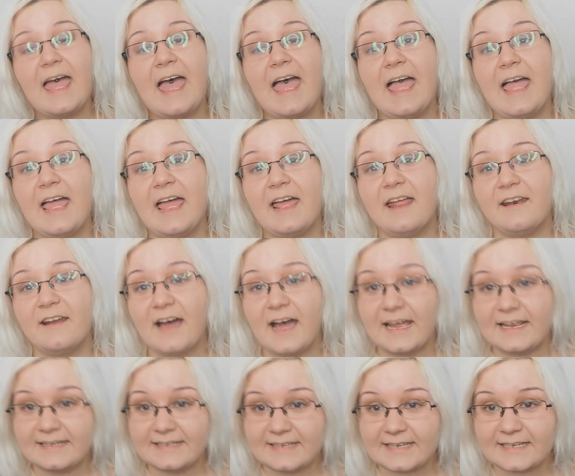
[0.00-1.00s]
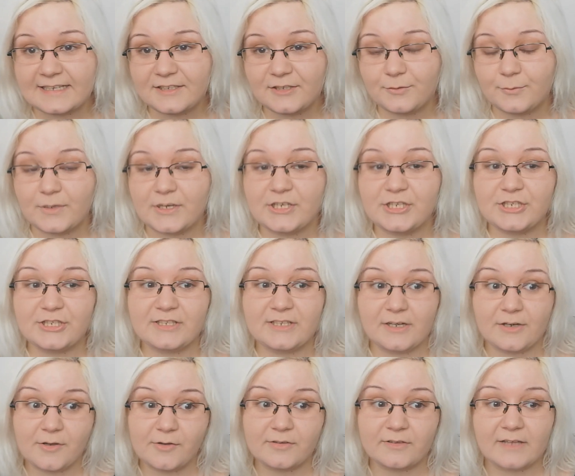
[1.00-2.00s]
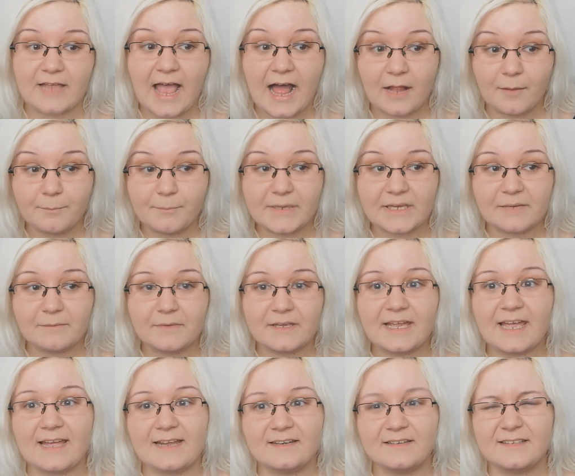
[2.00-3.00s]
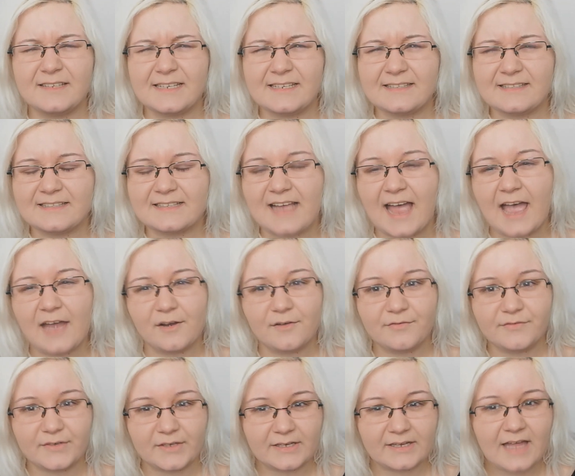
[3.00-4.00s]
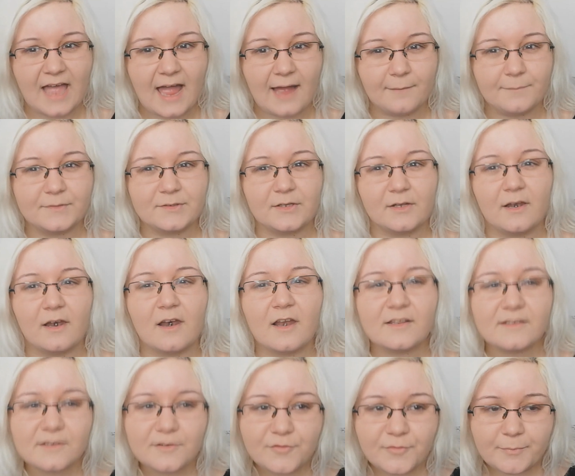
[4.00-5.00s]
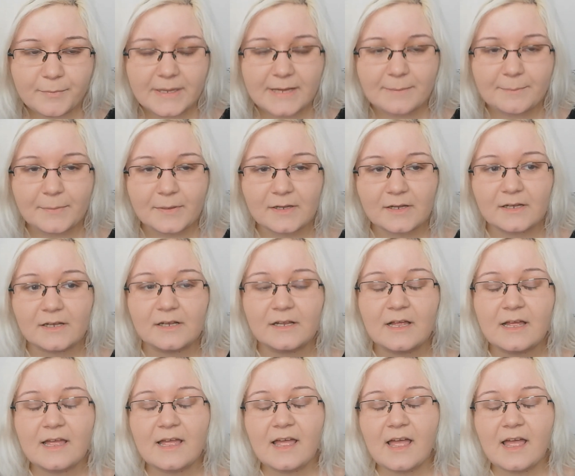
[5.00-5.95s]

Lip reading: And I did, which seriously helping me, and this kind of thing helps lots of people